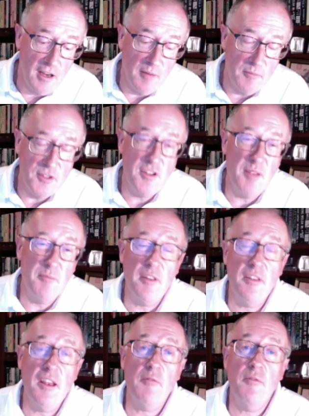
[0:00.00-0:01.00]
Some
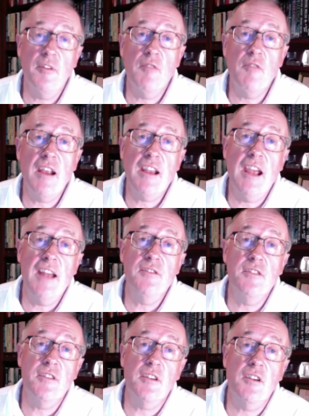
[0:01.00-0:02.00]
thankfully rare
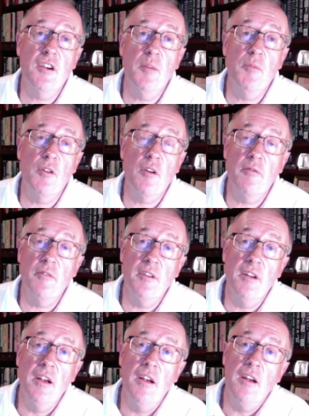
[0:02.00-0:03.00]
cancers occur more often,
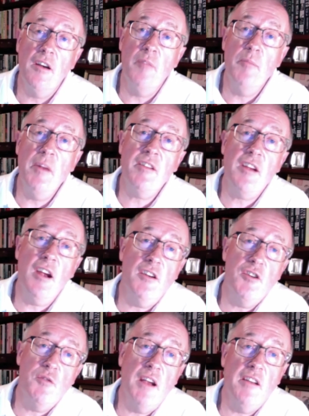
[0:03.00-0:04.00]
and
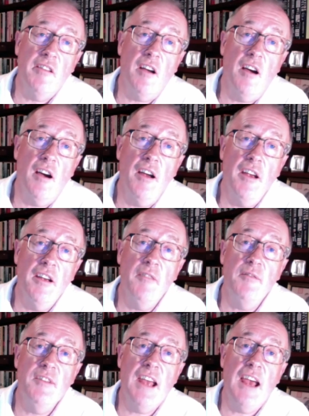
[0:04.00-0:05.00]
miscarriage rates are higher
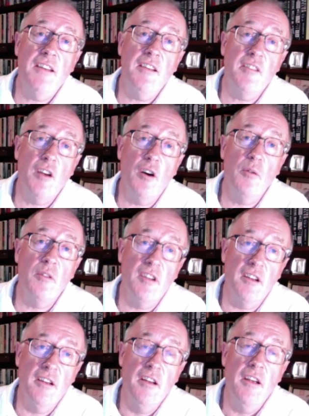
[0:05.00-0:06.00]
if dad is
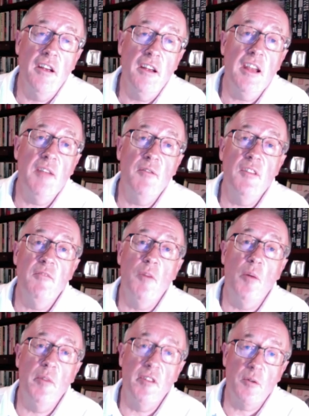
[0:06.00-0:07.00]
older, even if
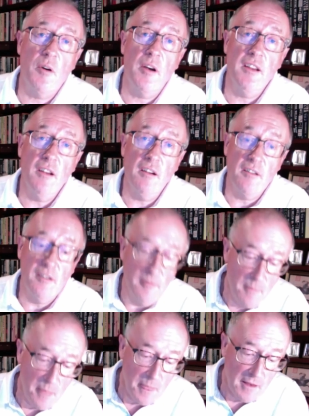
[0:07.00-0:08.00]
mom is quite young.
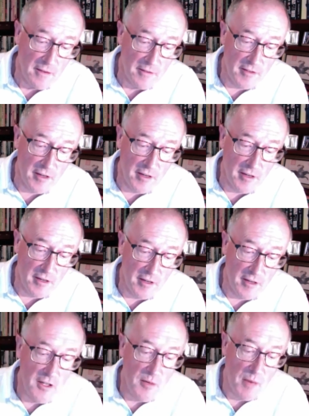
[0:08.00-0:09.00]
So
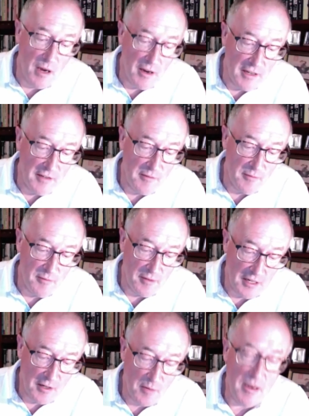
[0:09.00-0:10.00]
you might
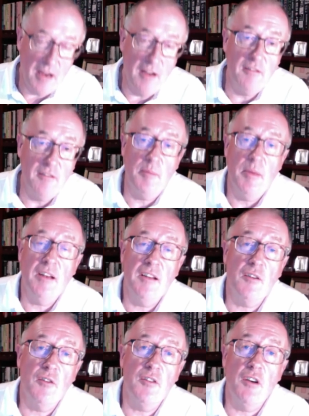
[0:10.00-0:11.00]
think about,
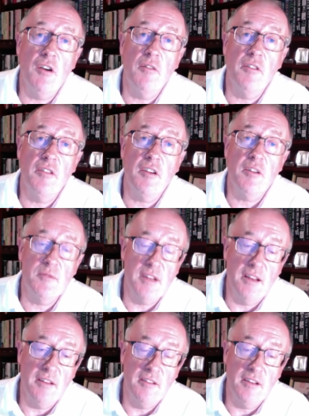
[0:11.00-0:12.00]
depending on your own
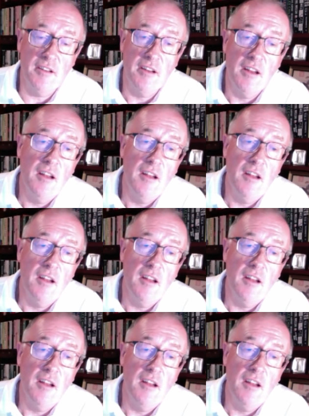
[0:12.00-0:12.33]
circumstances,